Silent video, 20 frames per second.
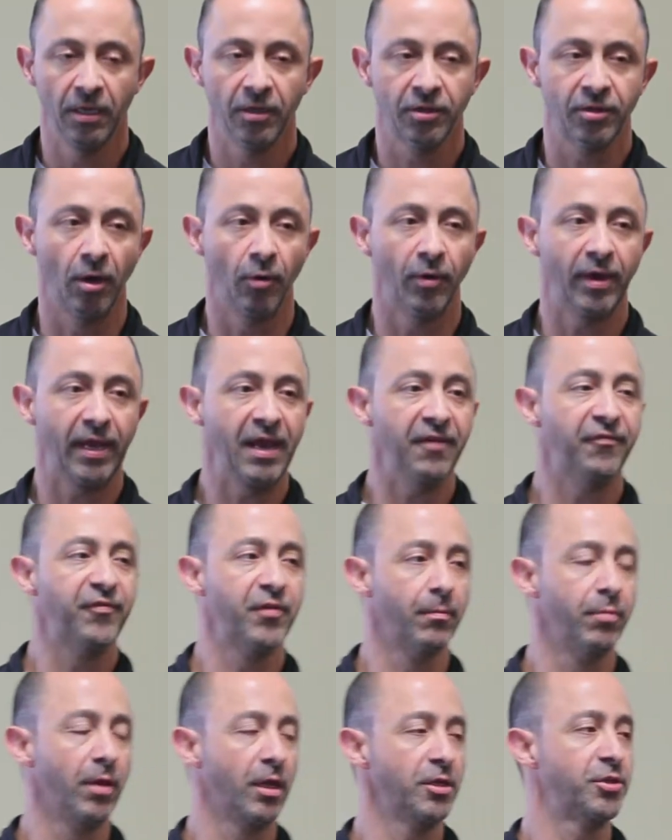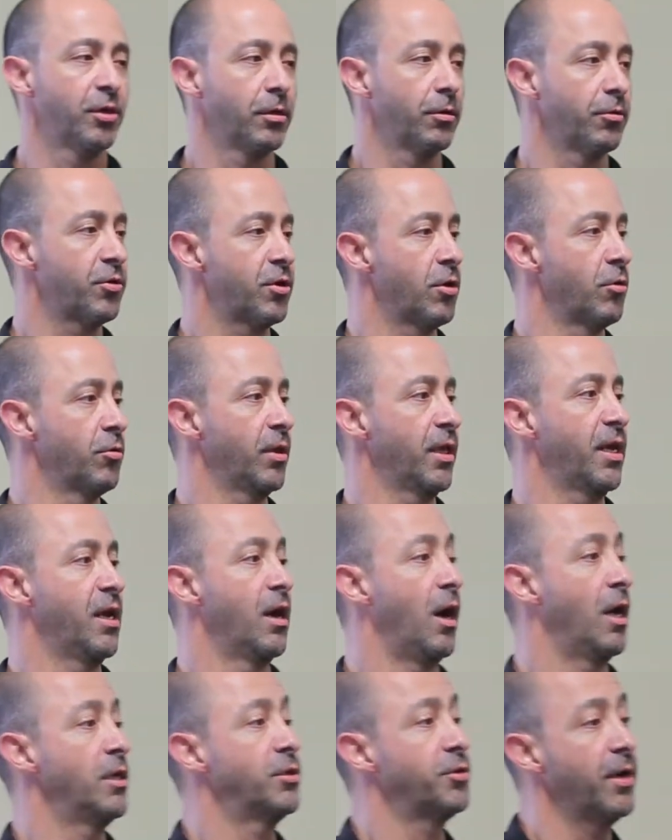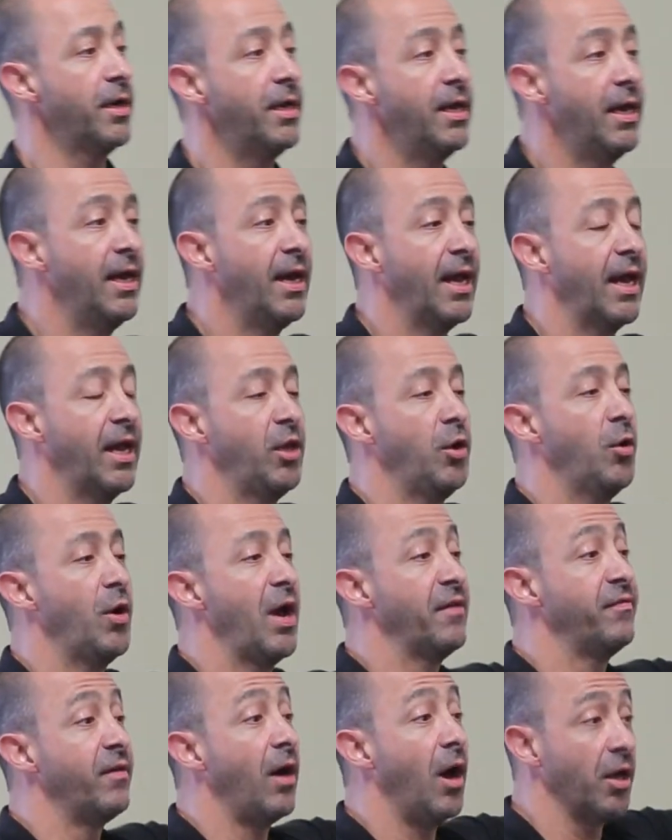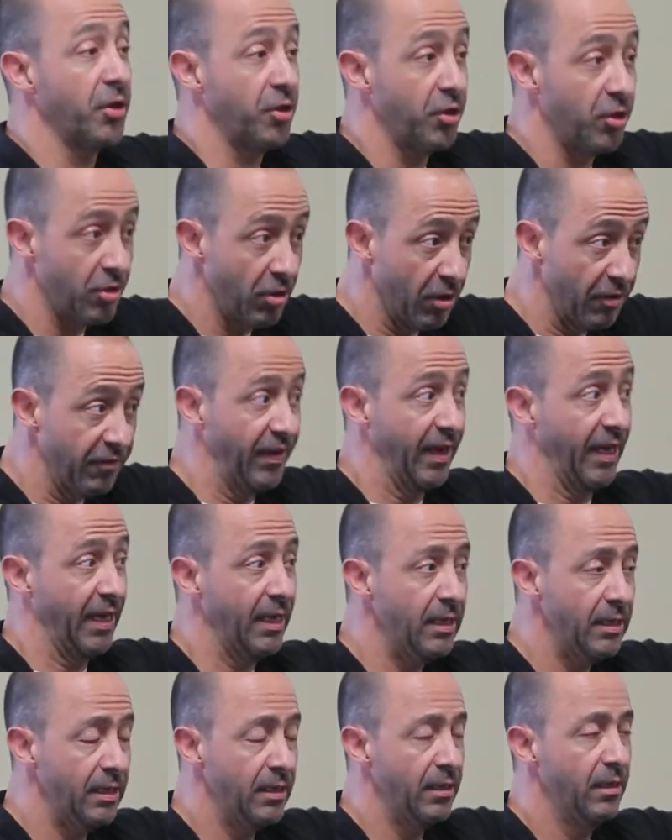So if your blood sugar is currently 100 and you have a serving